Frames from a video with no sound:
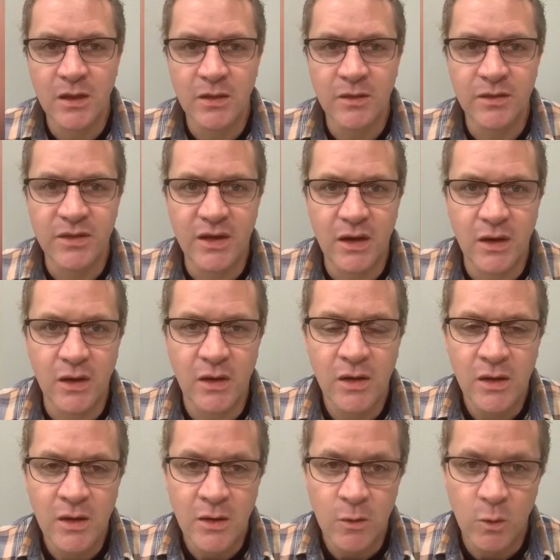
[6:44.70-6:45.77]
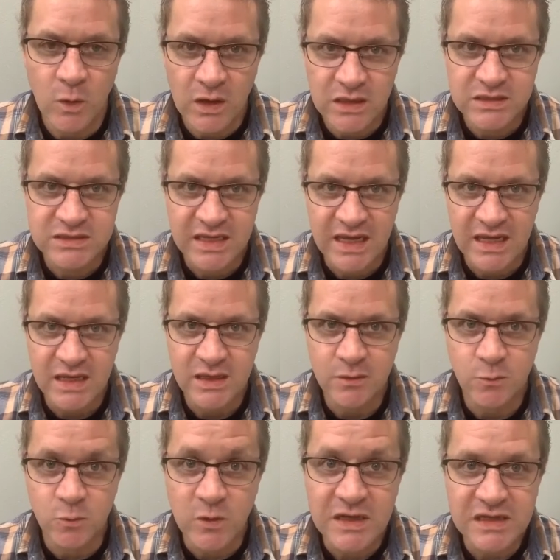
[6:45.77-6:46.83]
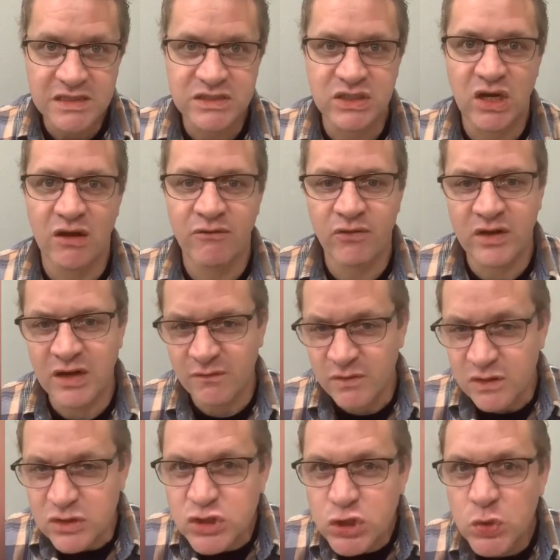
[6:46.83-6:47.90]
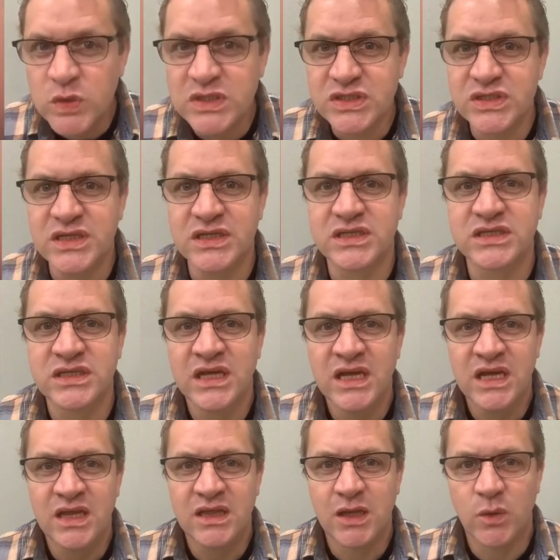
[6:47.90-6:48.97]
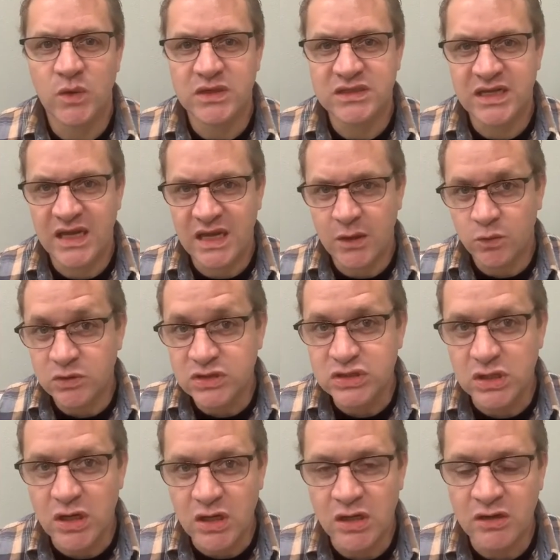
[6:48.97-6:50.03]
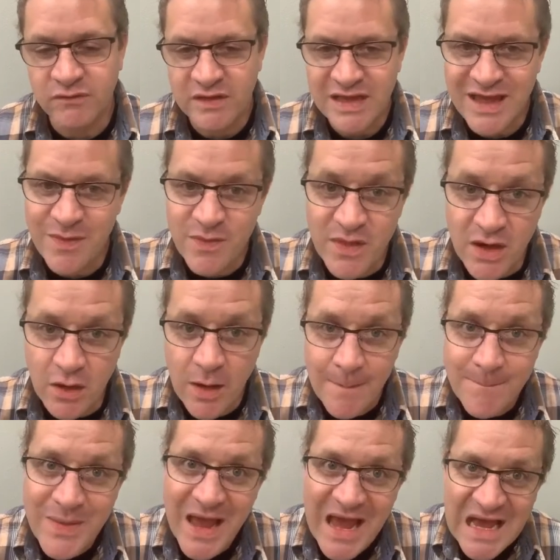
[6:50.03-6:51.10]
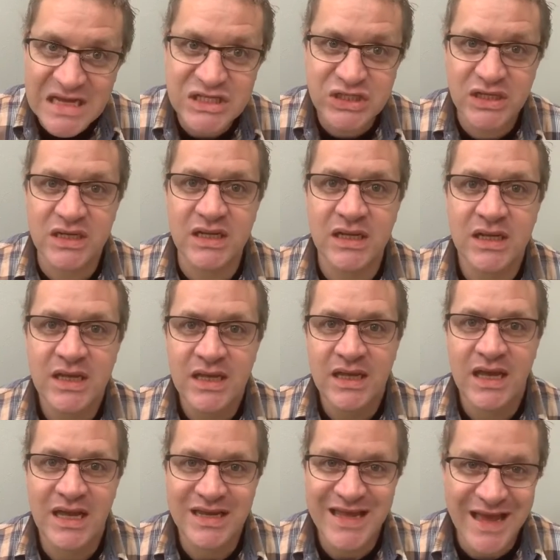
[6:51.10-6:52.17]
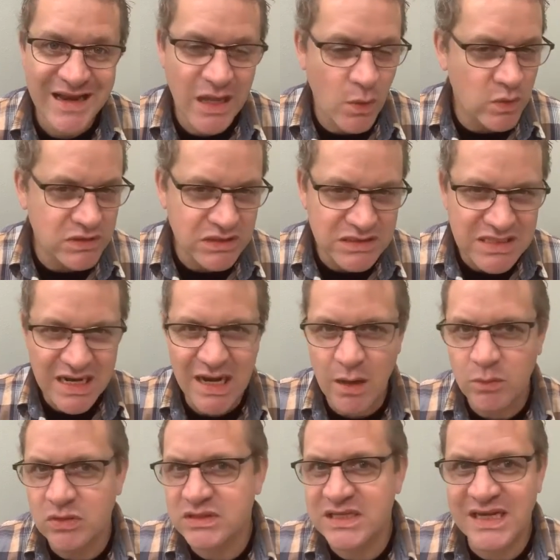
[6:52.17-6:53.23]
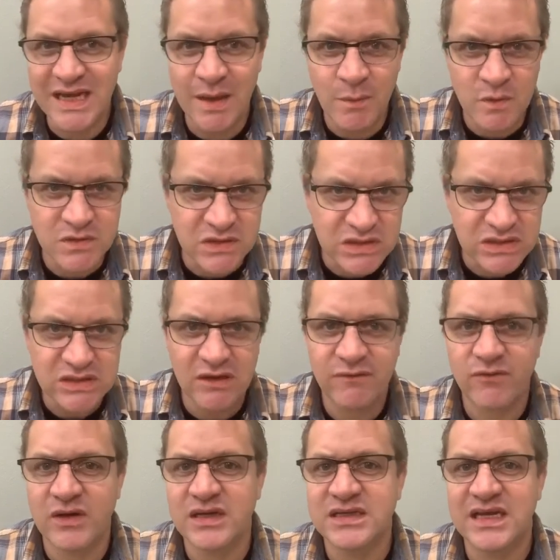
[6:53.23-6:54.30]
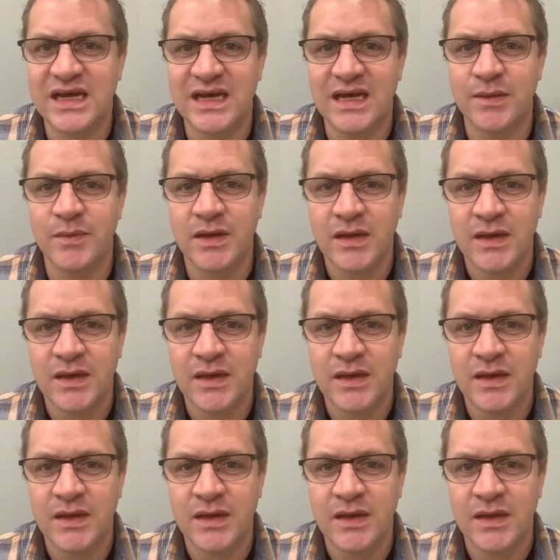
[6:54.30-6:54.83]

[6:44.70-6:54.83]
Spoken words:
there was a rediscovery of their Jewishness. There was a resolve in their passion, and yet it was a terrible time. It was a suffering time,